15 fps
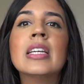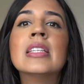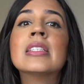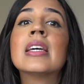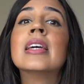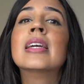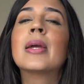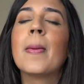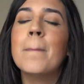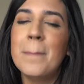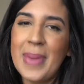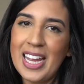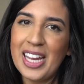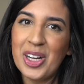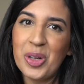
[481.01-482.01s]
intake
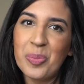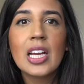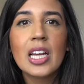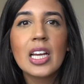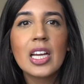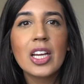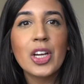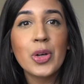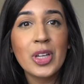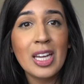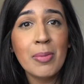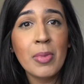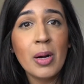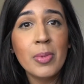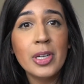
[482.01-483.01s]
may help.
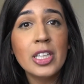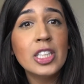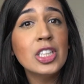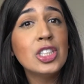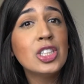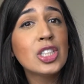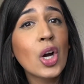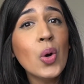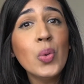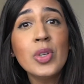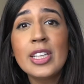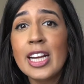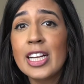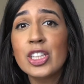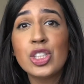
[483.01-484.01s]
Okay, mama, don't
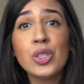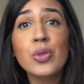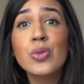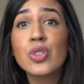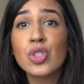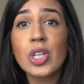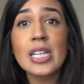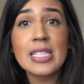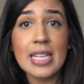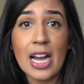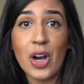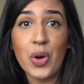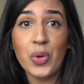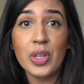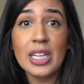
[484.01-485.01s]
get too stressed
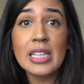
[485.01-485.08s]
out.